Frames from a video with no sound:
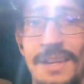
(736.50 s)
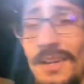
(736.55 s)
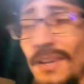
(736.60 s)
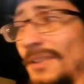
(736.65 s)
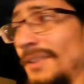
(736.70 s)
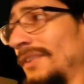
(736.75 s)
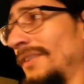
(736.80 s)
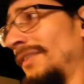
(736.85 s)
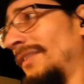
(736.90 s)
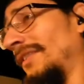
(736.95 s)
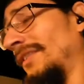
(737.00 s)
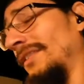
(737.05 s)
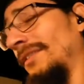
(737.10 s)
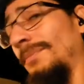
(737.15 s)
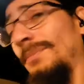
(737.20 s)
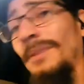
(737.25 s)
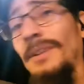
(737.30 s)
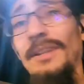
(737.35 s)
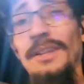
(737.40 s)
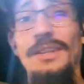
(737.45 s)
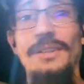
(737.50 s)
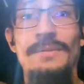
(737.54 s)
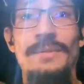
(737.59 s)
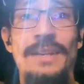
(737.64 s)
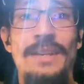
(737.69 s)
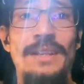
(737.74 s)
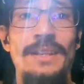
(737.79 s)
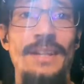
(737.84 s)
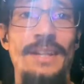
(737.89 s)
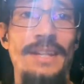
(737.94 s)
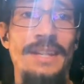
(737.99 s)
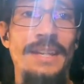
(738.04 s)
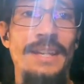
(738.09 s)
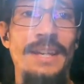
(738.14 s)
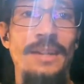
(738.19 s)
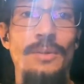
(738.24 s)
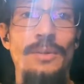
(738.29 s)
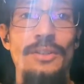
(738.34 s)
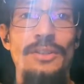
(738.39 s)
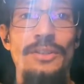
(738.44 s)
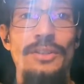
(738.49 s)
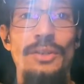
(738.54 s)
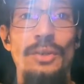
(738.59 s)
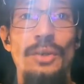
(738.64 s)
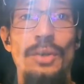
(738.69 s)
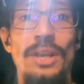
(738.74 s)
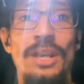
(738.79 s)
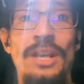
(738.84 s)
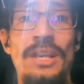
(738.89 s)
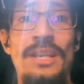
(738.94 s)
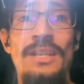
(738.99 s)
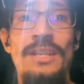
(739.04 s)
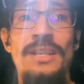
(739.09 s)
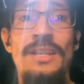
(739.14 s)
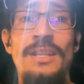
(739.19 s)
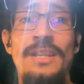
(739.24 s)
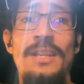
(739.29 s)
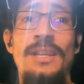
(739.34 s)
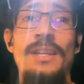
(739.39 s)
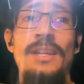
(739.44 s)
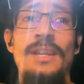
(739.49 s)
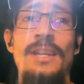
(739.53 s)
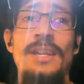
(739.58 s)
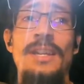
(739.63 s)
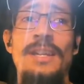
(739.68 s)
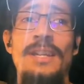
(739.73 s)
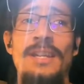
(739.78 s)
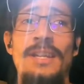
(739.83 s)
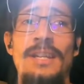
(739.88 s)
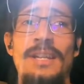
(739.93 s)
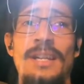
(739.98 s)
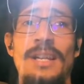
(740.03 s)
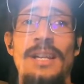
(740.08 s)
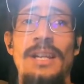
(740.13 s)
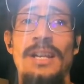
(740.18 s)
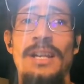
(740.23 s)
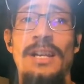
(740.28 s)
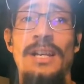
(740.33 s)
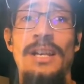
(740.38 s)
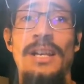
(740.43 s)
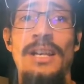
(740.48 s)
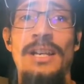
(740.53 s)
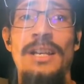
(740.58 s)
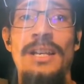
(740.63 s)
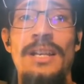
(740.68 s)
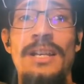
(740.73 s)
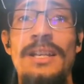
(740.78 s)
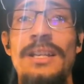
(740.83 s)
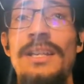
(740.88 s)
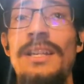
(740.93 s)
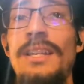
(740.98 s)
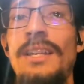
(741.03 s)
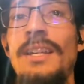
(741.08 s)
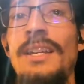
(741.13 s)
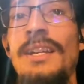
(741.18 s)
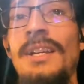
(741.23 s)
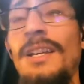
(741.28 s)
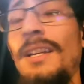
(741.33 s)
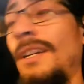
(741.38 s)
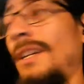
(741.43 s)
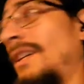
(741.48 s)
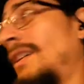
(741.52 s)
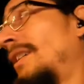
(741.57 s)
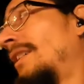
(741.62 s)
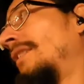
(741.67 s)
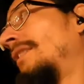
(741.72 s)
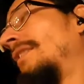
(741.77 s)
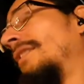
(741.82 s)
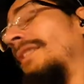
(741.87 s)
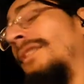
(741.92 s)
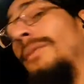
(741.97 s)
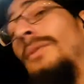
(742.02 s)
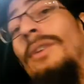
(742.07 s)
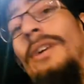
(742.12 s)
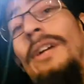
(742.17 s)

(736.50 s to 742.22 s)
all this is probably gonna rain in like an hour or two. Uh, tell you